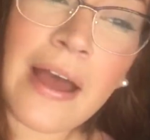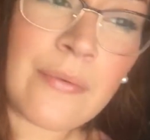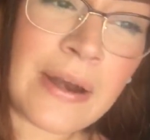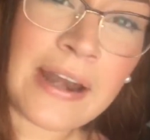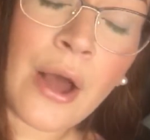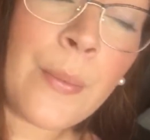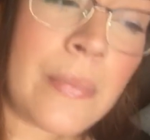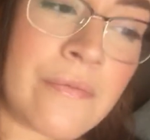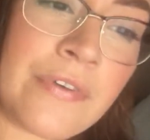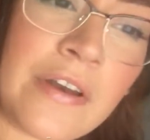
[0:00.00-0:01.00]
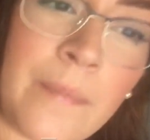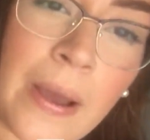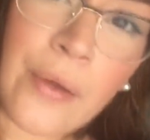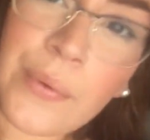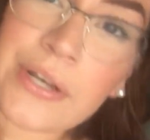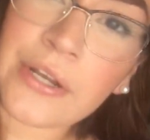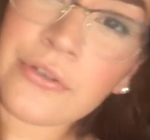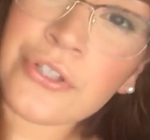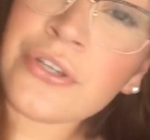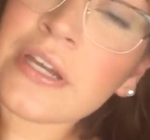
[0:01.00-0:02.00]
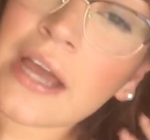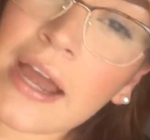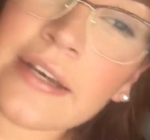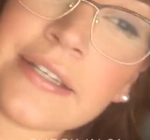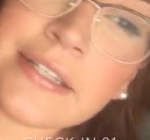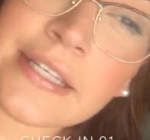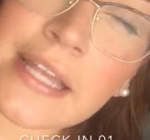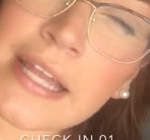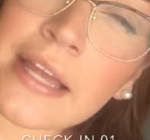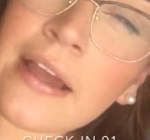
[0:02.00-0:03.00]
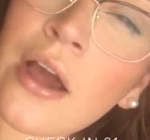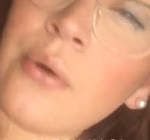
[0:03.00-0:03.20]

Right now I'm in front of my window so you can kind of see